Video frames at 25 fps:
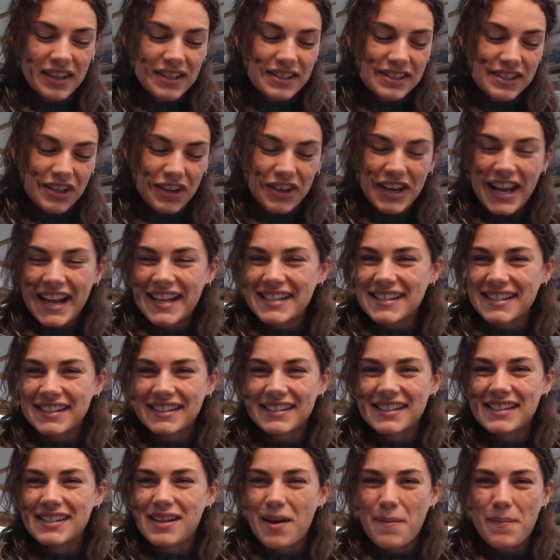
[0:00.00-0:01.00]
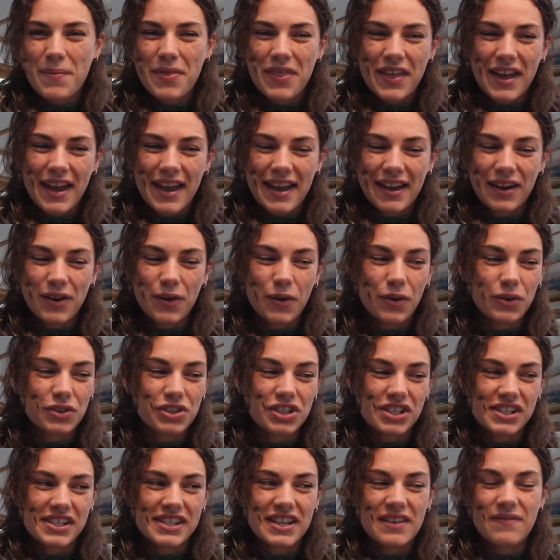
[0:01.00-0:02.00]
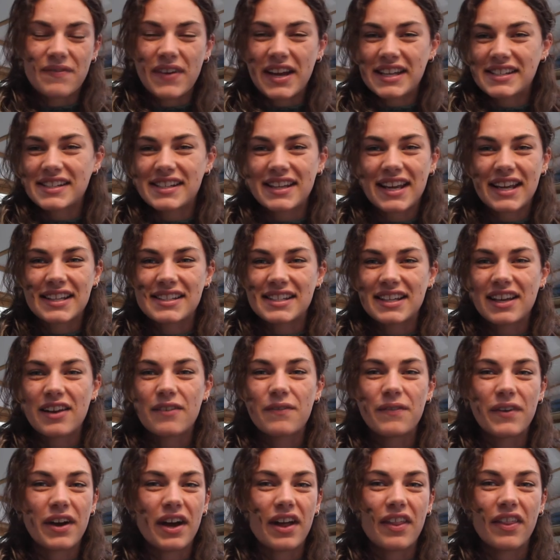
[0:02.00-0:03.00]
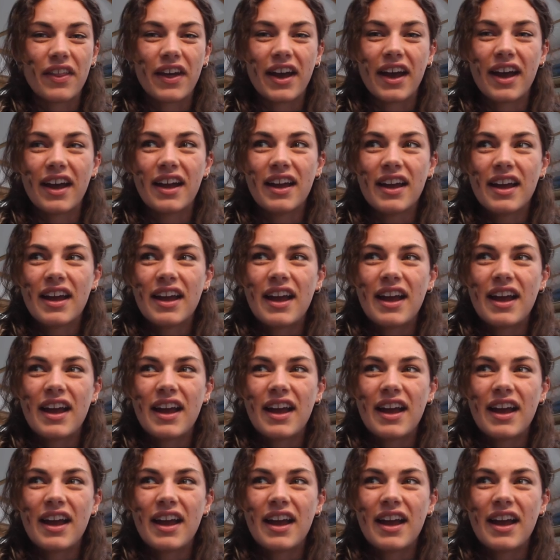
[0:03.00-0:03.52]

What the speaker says: donating to something or just investigating it further,